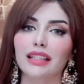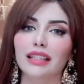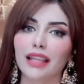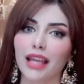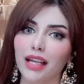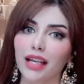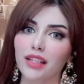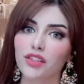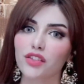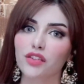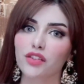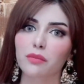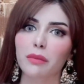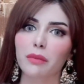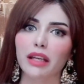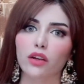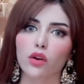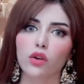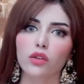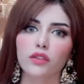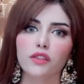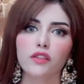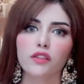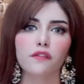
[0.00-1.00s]
Cancer might
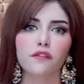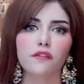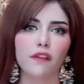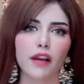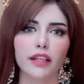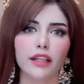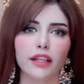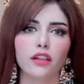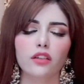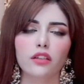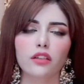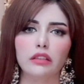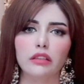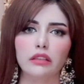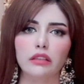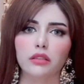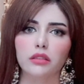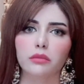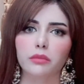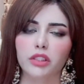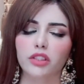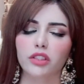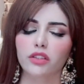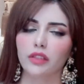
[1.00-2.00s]
also find her a
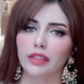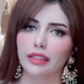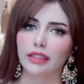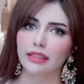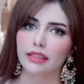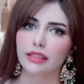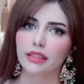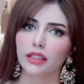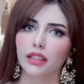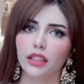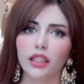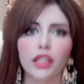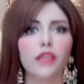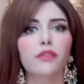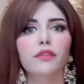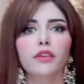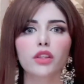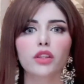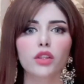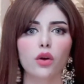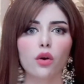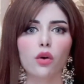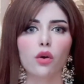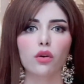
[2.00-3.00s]
little materialistic,
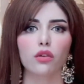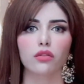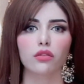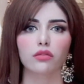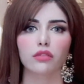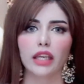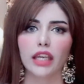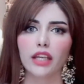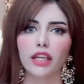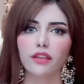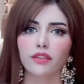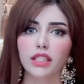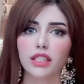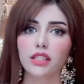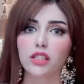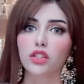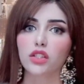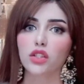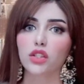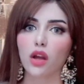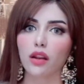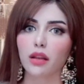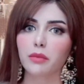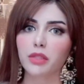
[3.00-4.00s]
even though Aries is
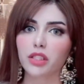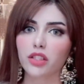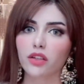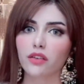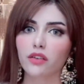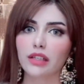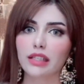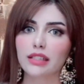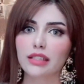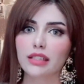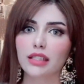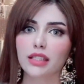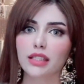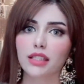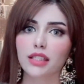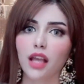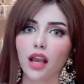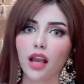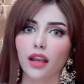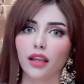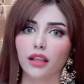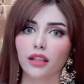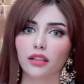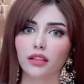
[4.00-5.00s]
not a materialistic
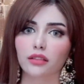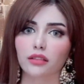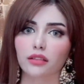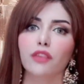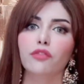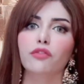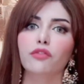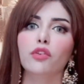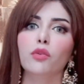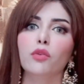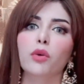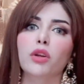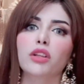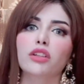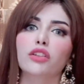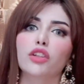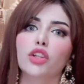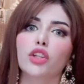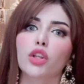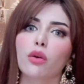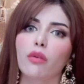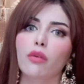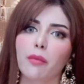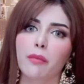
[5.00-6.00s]
sign. If you want
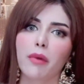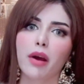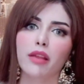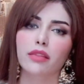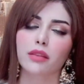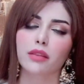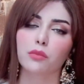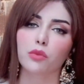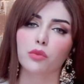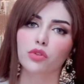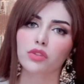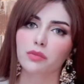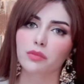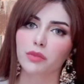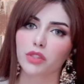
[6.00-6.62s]
to know about the most